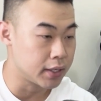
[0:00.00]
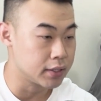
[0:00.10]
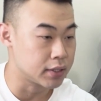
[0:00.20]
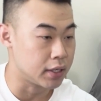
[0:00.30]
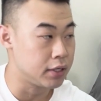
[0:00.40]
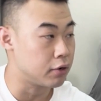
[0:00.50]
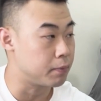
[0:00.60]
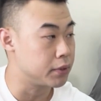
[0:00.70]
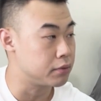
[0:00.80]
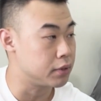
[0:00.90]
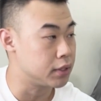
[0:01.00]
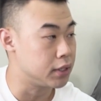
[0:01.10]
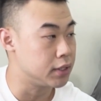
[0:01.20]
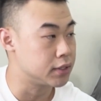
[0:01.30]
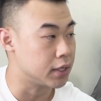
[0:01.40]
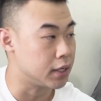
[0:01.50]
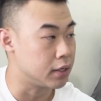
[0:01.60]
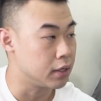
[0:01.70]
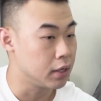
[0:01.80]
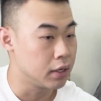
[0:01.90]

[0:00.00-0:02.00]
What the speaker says: gets any opportunities and